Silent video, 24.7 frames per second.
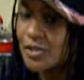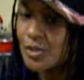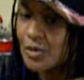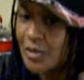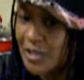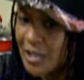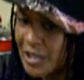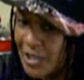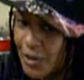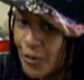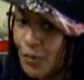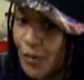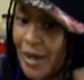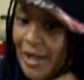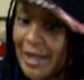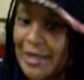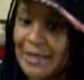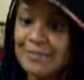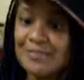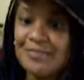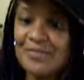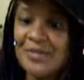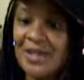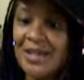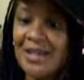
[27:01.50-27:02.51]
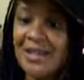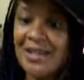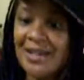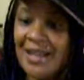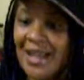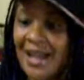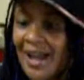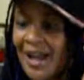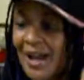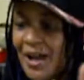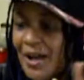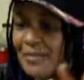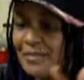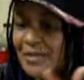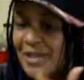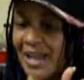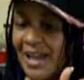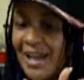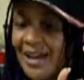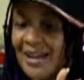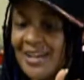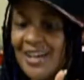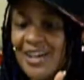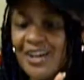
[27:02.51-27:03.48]
So anyway, now I'm
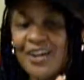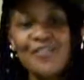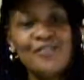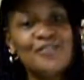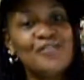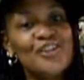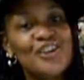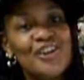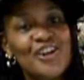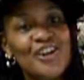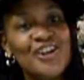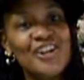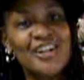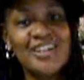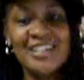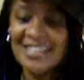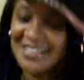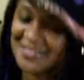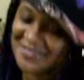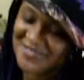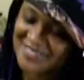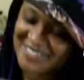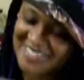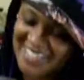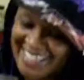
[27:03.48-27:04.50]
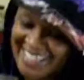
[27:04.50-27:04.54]
down here in Florida.